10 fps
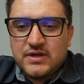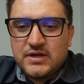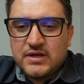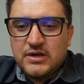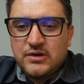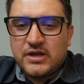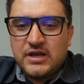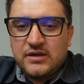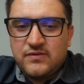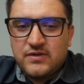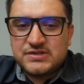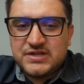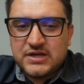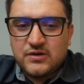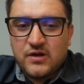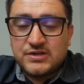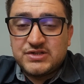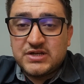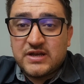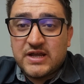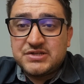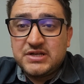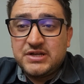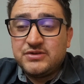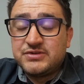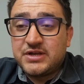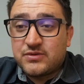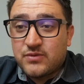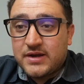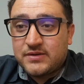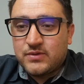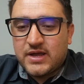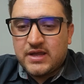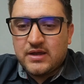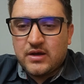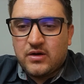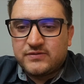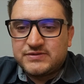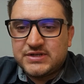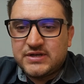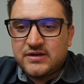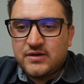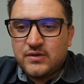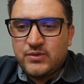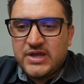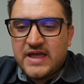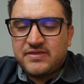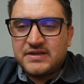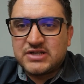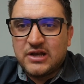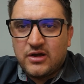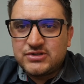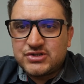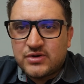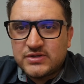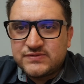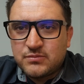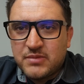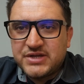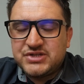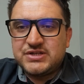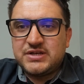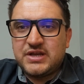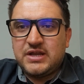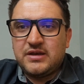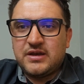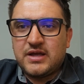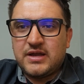uh, looking into this technology and actually using it right away after we had this large transformation in,